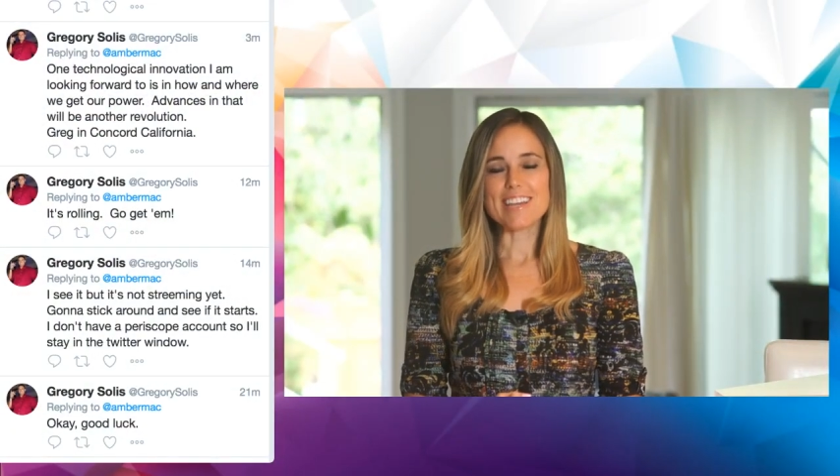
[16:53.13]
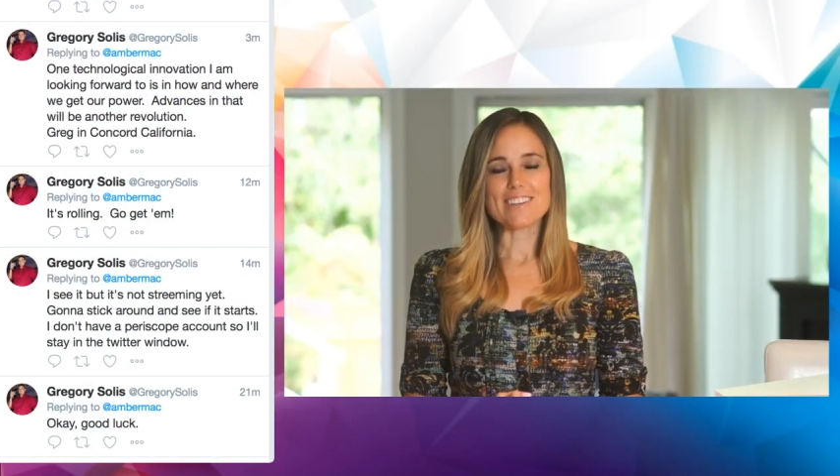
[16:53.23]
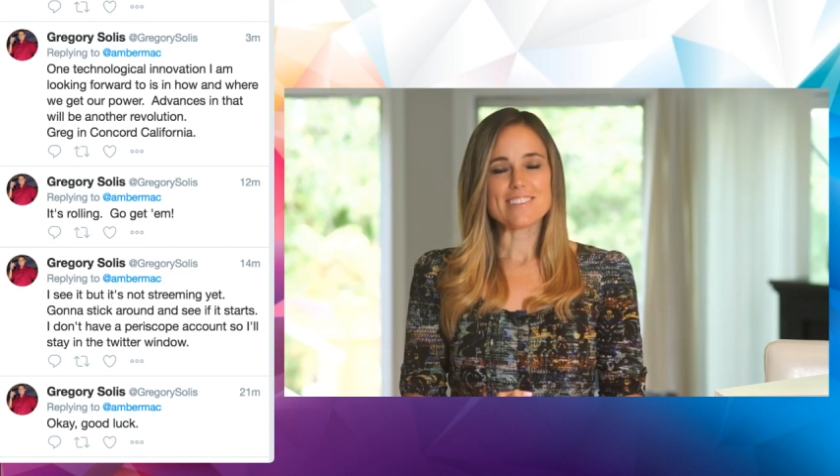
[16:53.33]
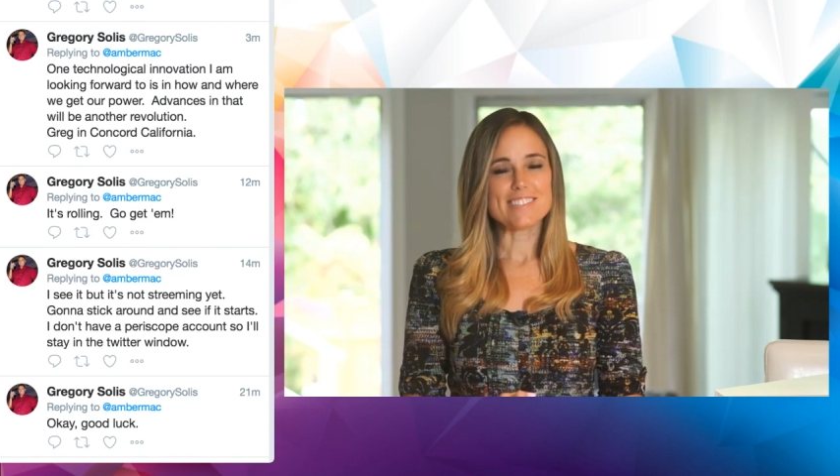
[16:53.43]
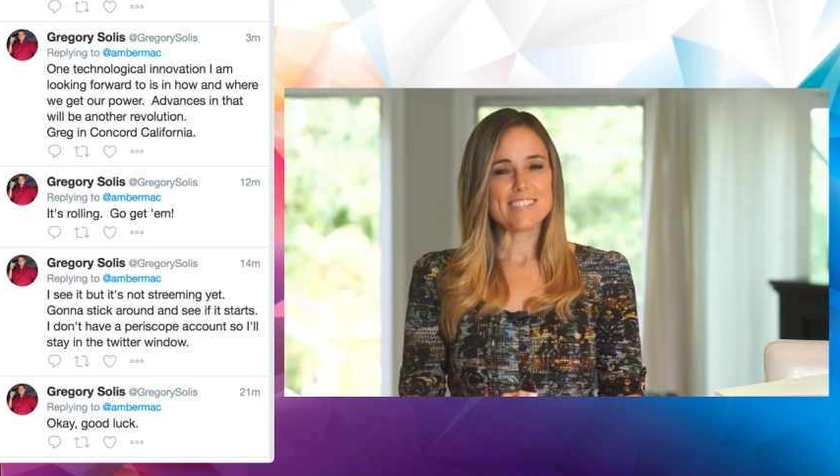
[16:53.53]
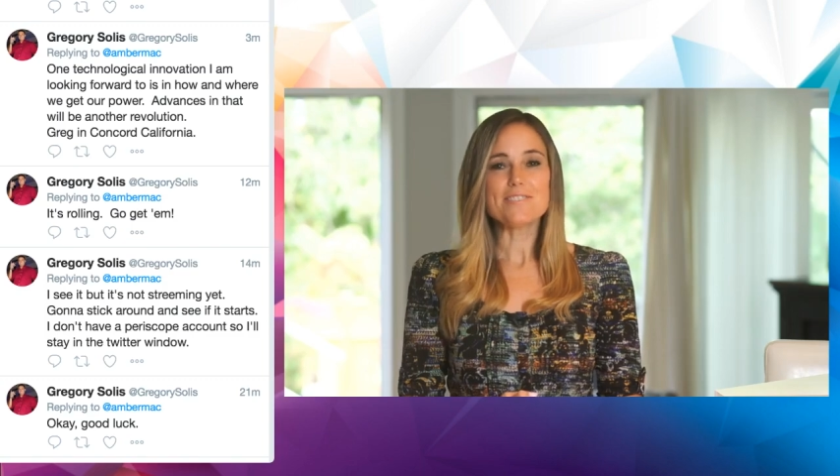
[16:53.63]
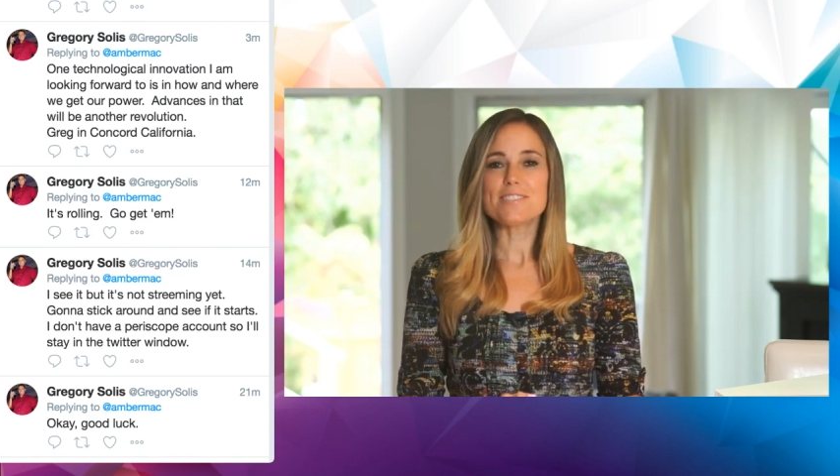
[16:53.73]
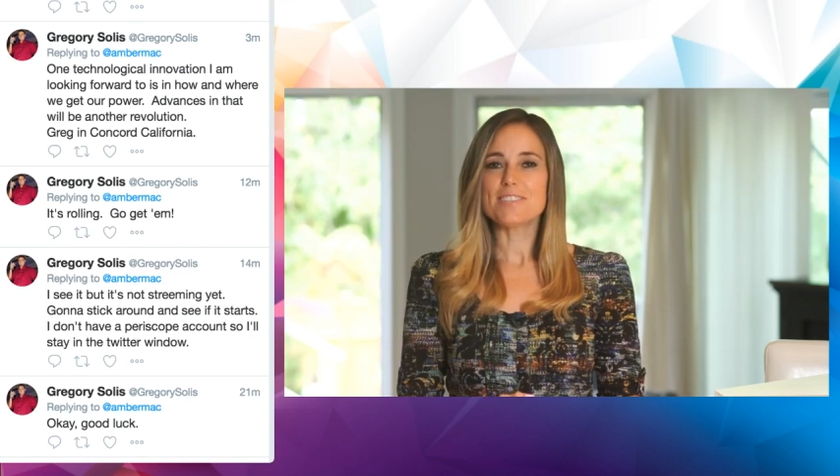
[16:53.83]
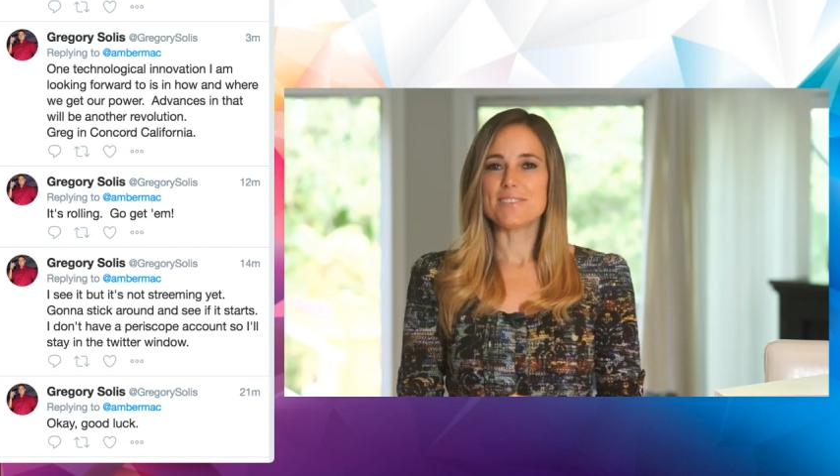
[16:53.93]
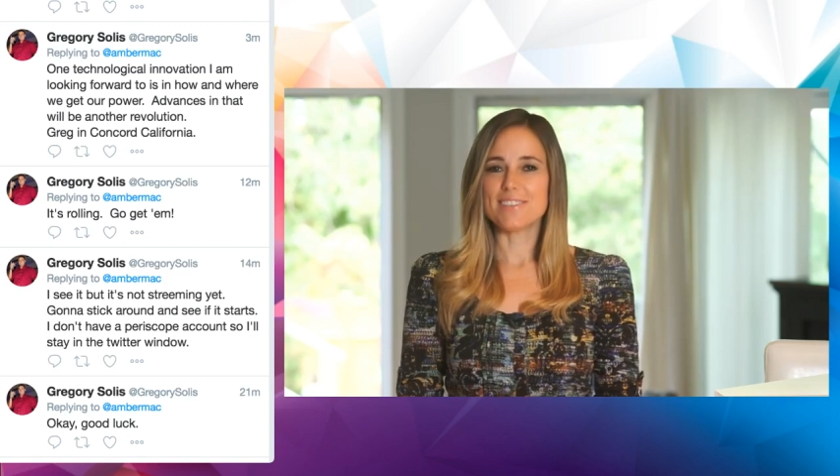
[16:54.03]
and I'll see you
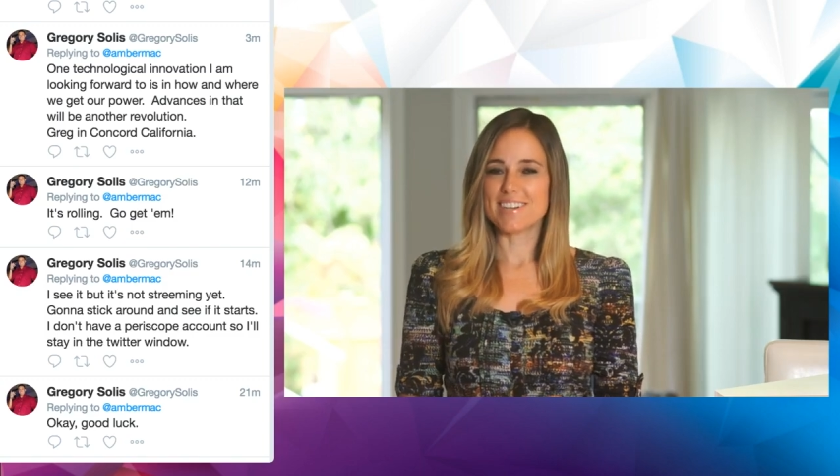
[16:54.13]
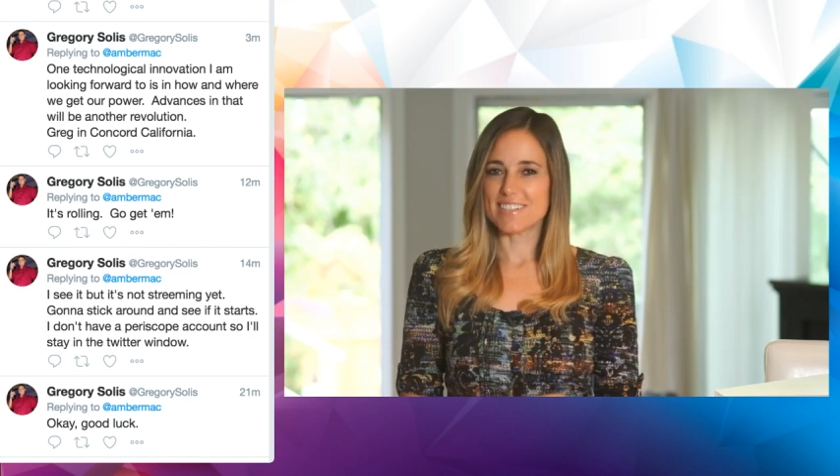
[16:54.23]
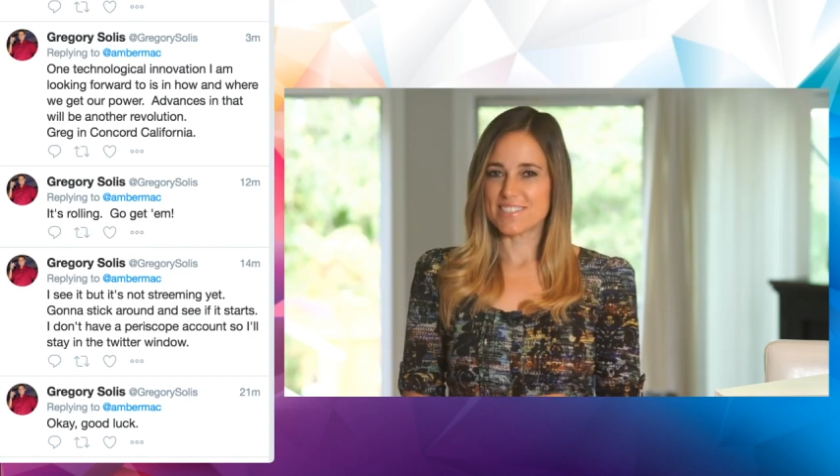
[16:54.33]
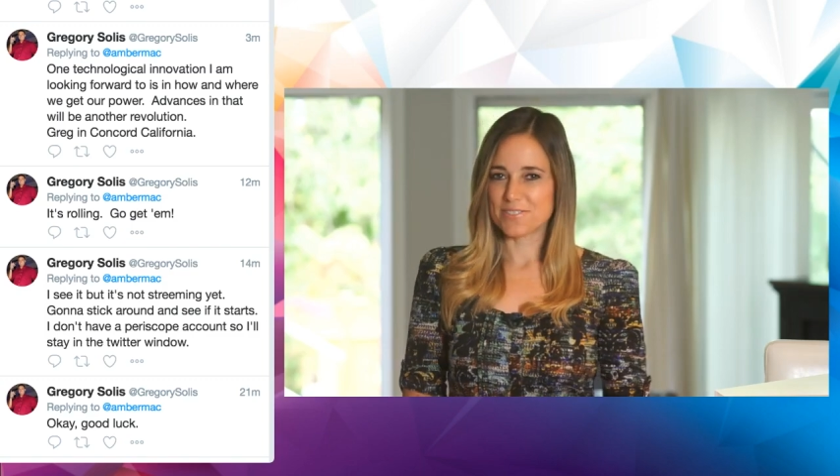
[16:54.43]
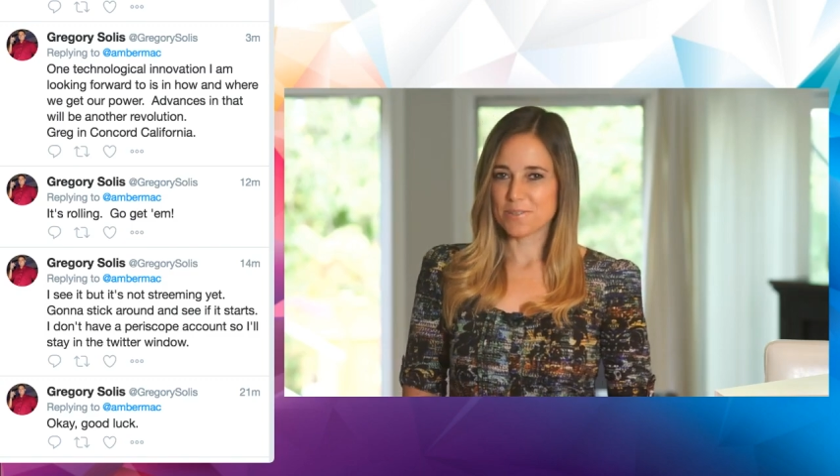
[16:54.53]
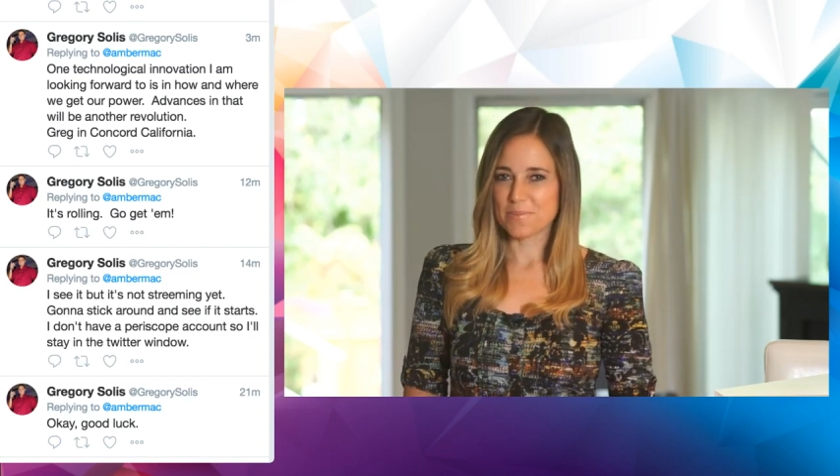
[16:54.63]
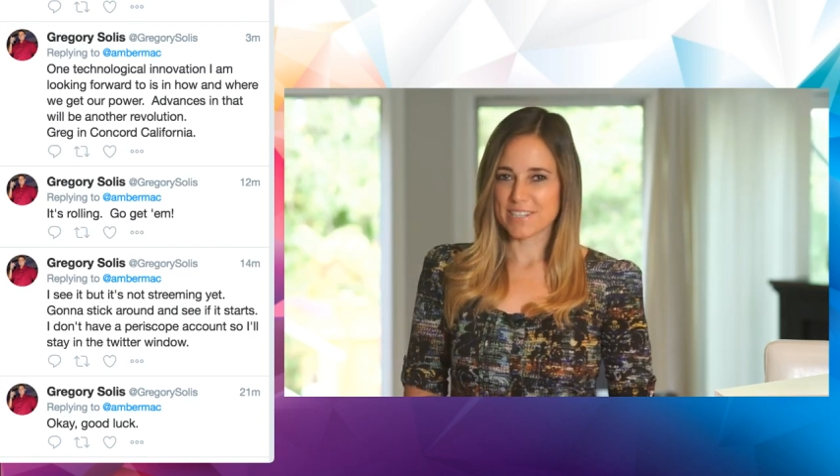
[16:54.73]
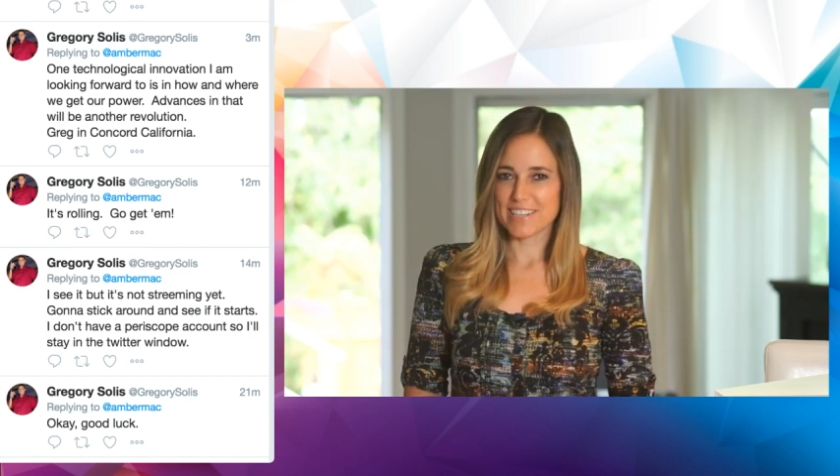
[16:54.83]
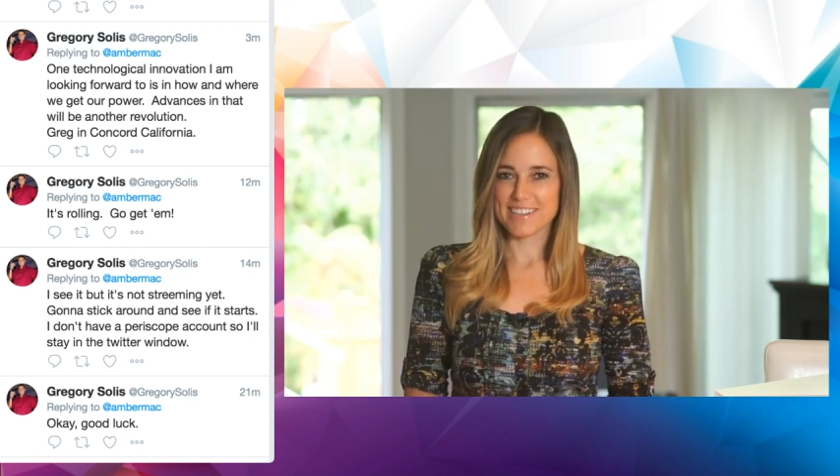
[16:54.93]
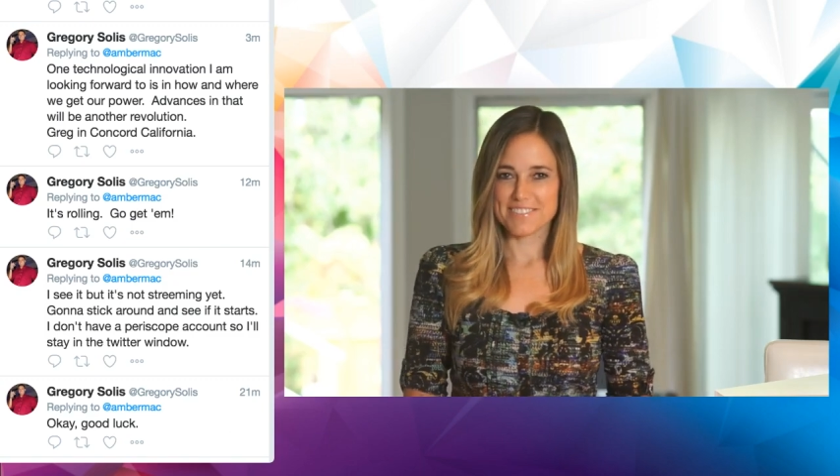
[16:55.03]
soon on social
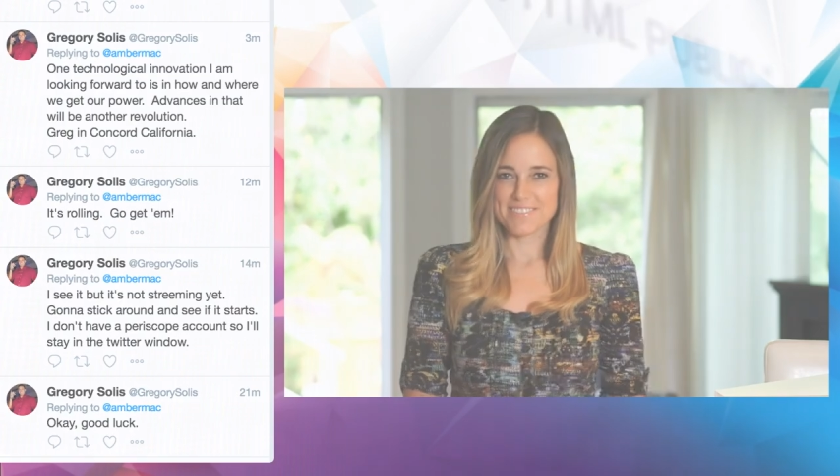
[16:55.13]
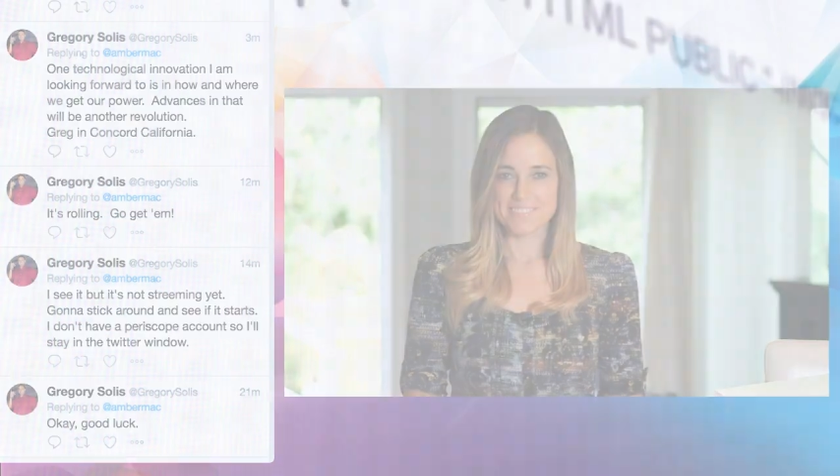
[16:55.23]
media.